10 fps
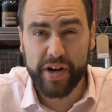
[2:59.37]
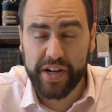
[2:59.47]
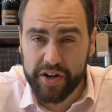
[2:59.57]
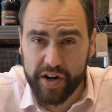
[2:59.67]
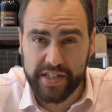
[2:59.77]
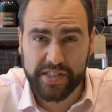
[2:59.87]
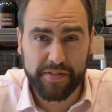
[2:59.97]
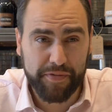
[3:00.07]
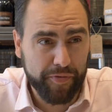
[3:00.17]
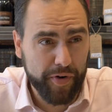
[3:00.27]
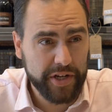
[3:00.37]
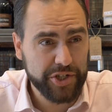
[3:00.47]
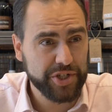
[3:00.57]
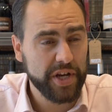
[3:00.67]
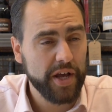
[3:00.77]
really nice,
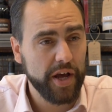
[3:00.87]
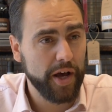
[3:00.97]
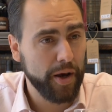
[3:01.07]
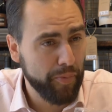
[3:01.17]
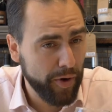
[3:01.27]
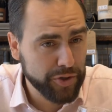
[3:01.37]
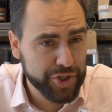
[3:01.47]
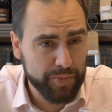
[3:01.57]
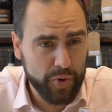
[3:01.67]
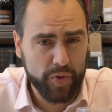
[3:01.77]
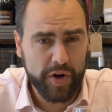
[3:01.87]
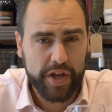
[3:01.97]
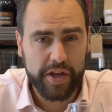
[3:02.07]
fresh, approachable.